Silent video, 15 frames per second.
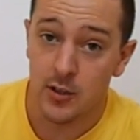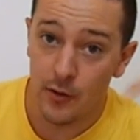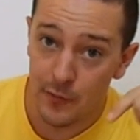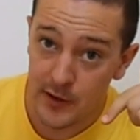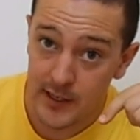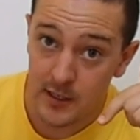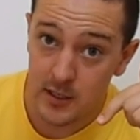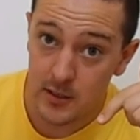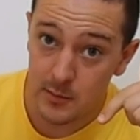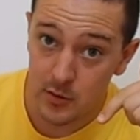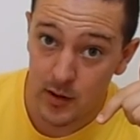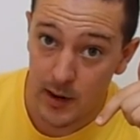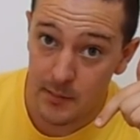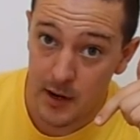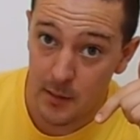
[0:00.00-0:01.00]
Don't forget to
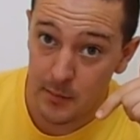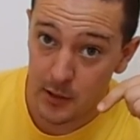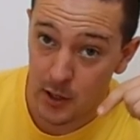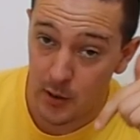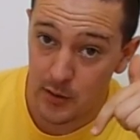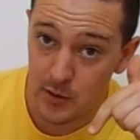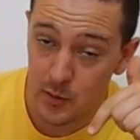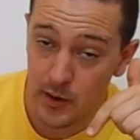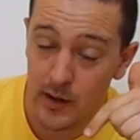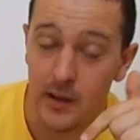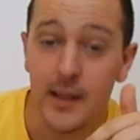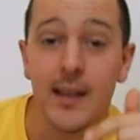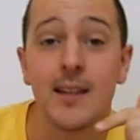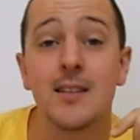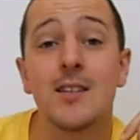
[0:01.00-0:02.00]
subscribe down below as
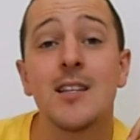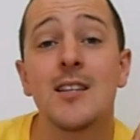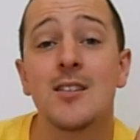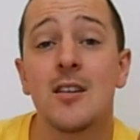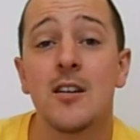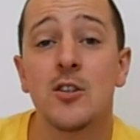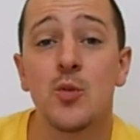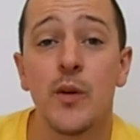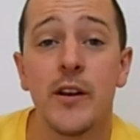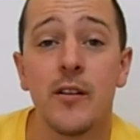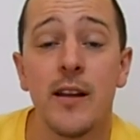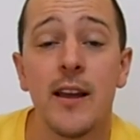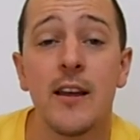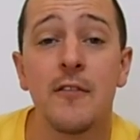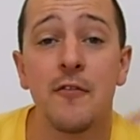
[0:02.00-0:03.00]
well, and see us on
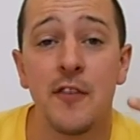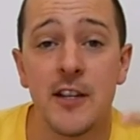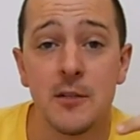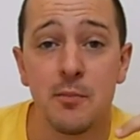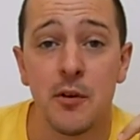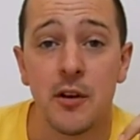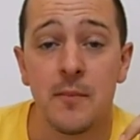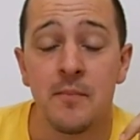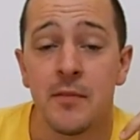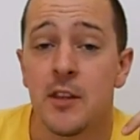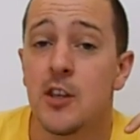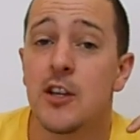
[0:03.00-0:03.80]
Twitter and Facebook.